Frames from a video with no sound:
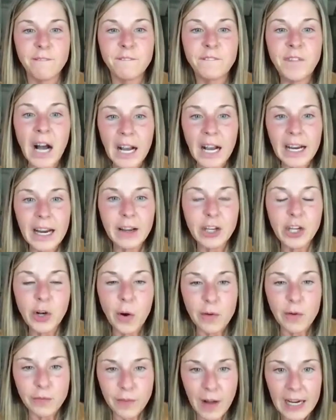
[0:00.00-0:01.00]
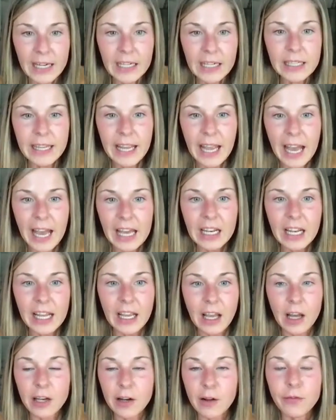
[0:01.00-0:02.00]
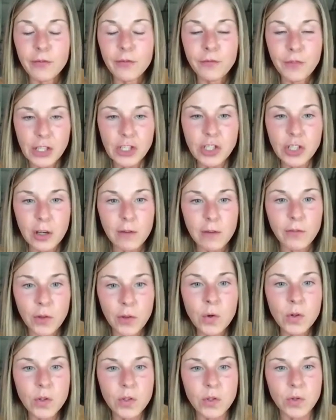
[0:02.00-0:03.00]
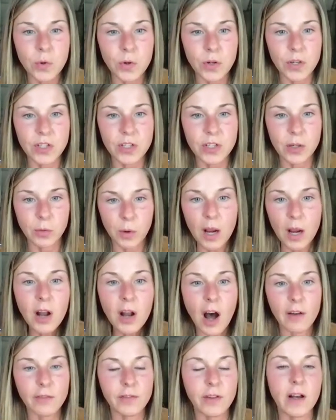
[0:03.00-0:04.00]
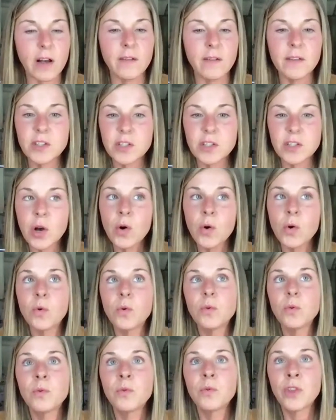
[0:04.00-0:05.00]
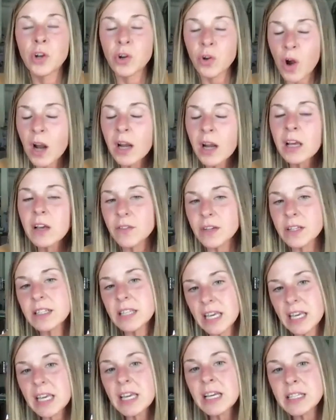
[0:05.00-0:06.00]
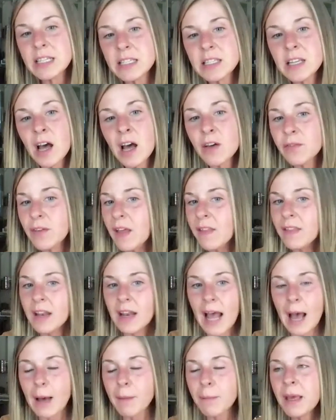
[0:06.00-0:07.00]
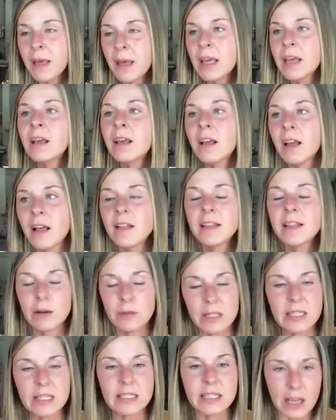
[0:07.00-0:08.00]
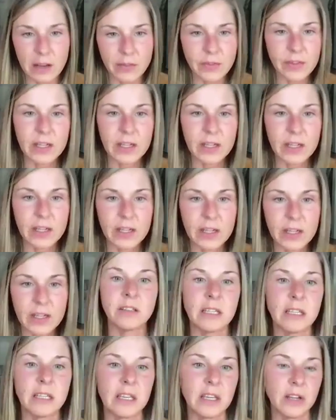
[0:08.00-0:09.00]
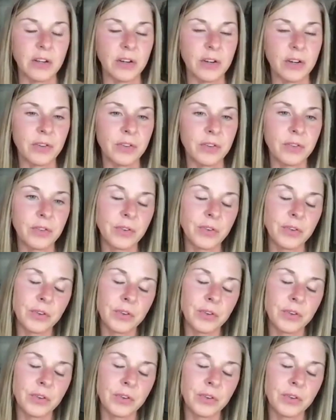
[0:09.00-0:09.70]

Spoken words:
fine, you know, it finally had like an efficient fuel source to run off of. So the chronic fatigue stuff and the napping, that was definitely during keto.